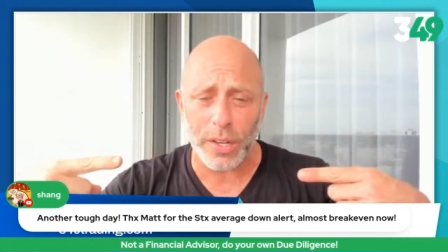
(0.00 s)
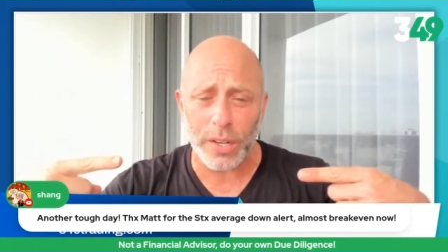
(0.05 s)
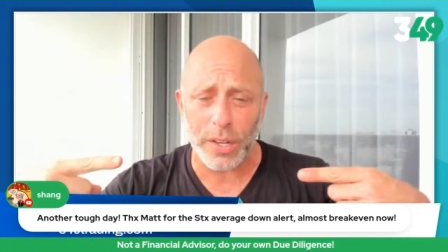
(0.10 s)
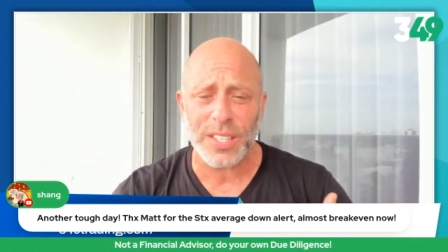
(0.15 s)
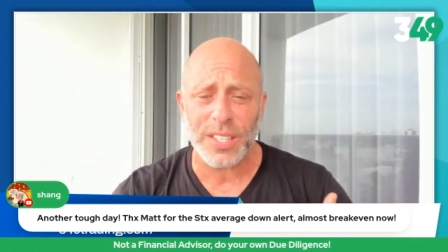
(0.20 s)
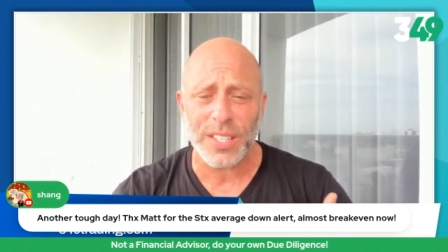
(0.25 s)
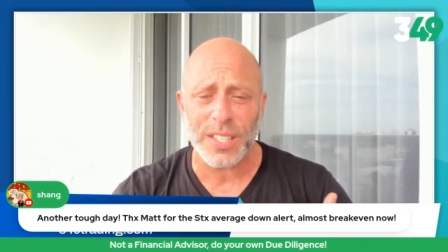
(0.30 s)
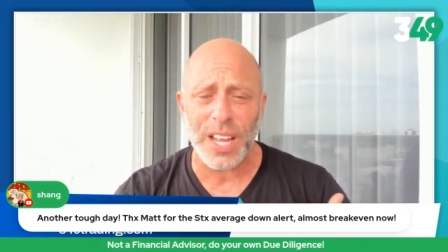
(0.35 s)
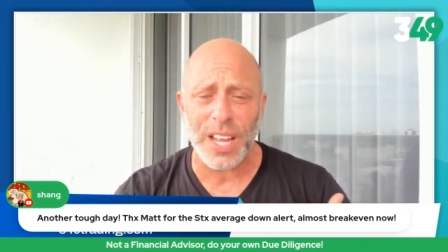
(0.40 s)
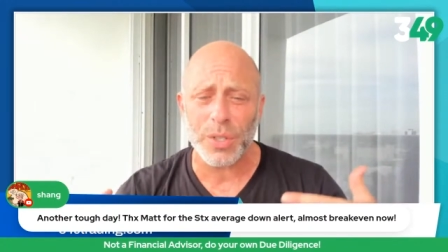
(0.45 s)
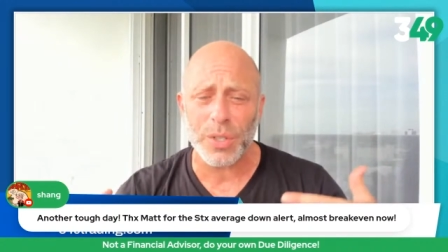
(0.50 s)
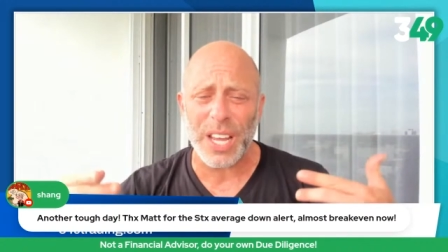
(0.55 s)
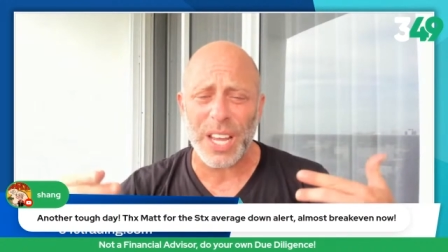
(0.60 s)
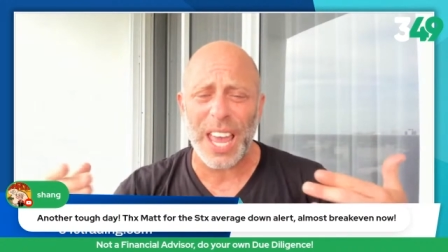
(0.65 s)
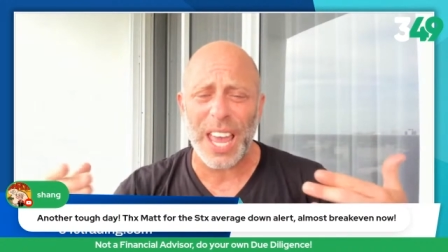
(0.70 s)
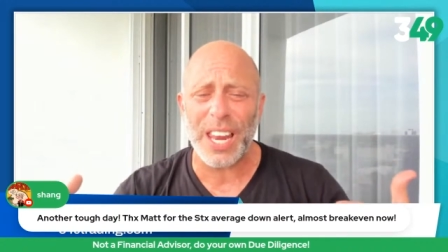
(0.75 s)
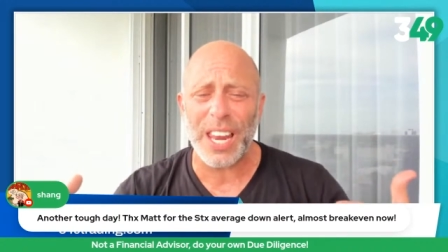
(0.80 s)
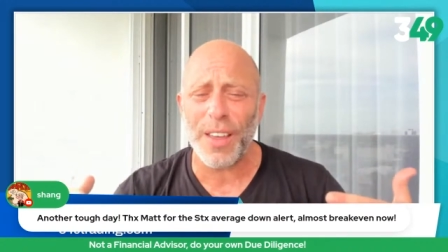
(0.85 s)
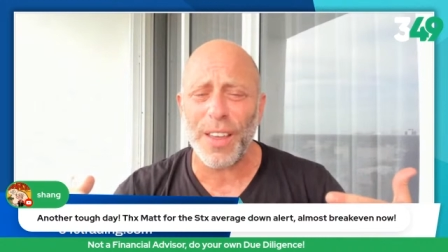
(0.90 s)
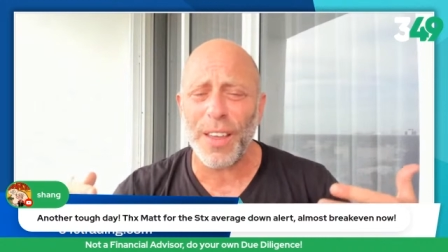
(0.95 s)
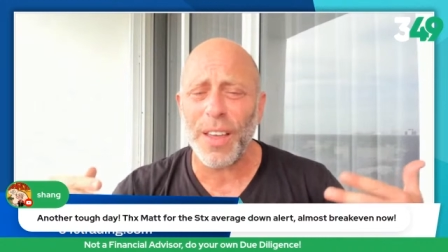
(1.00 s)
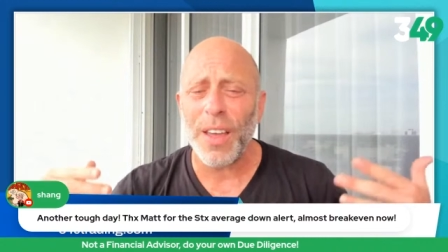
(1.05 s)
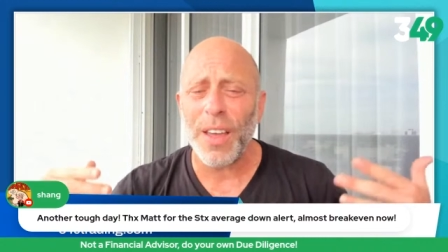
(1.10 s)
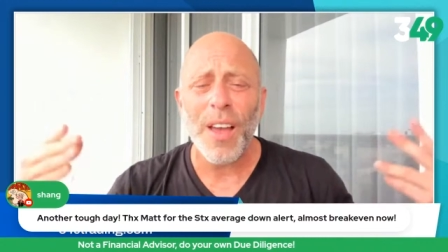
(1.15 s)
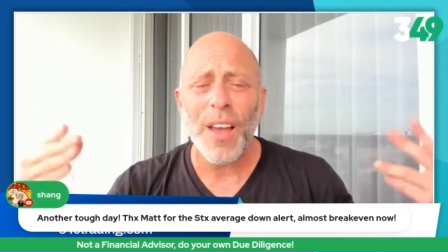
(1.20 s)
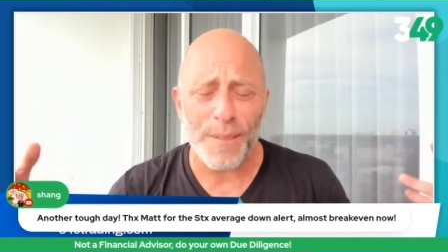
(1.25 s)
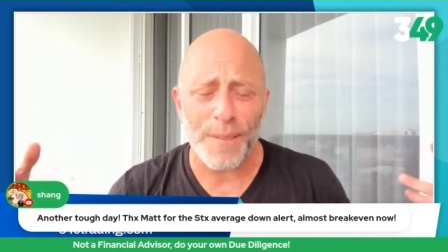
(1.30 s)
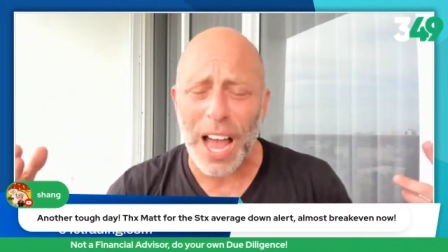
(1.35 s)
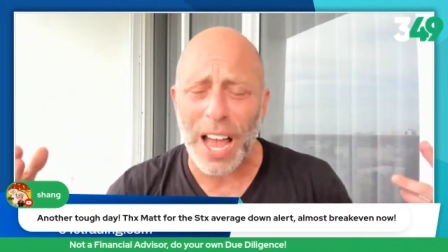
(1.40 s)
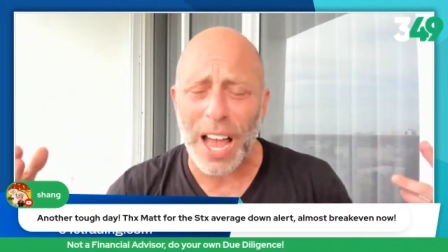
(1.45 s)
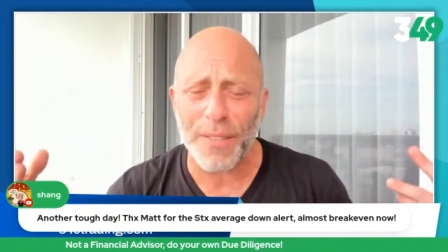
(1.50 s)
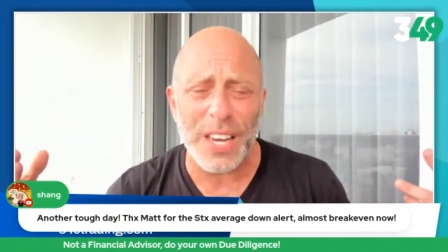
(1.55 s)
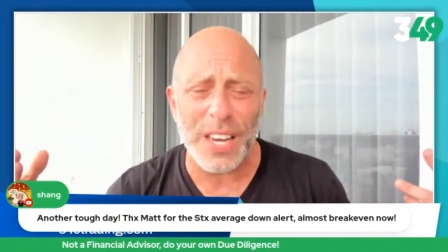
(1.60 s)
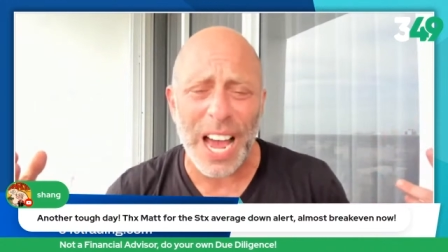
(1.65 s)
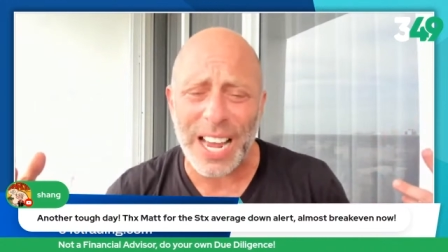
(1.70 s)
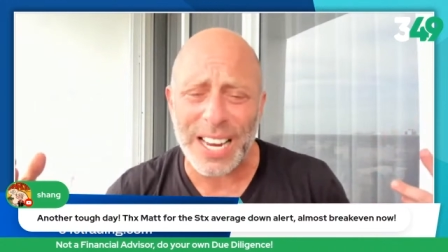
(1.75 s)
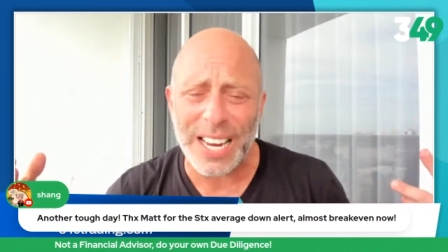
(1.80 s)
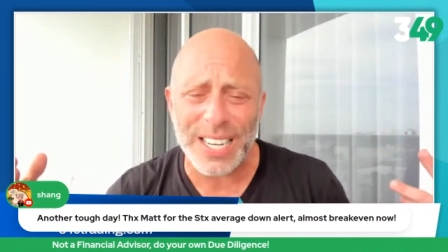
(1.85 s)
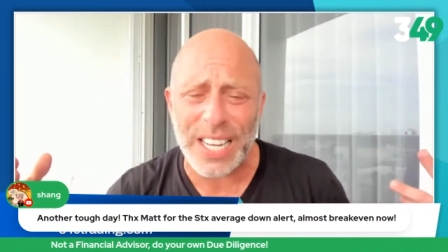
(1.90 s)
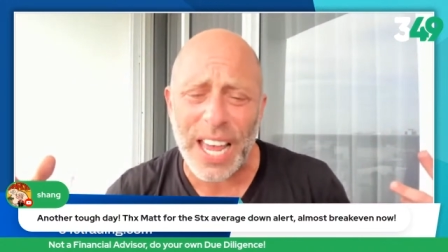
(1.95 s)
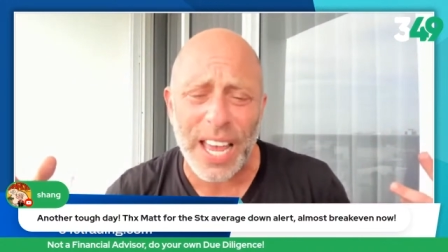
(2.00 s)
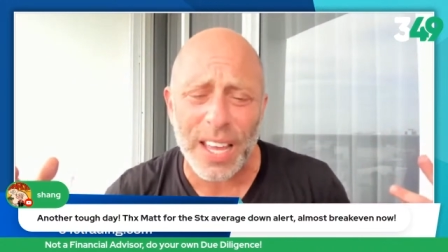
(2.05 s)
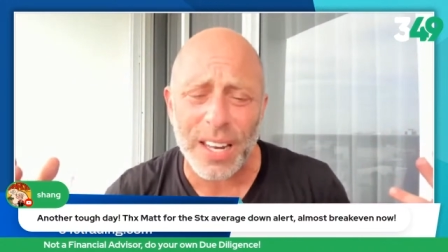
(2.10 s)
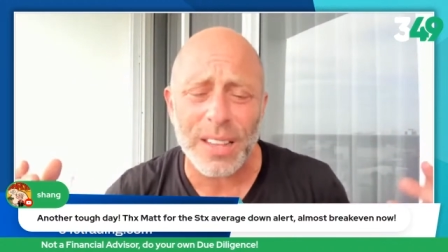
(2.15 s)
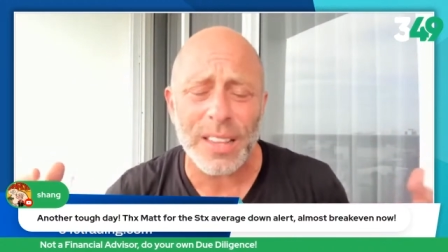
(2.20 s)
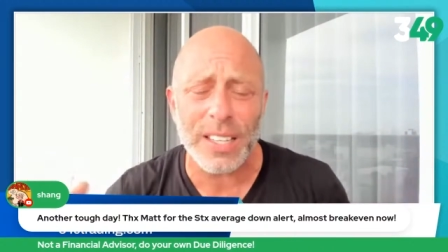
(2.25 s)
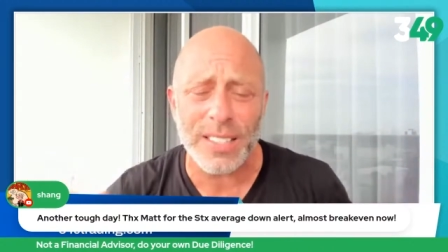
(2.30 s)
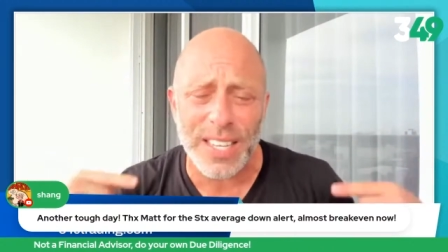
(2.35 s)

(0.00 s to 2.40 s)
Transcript: So the stock was $85.98,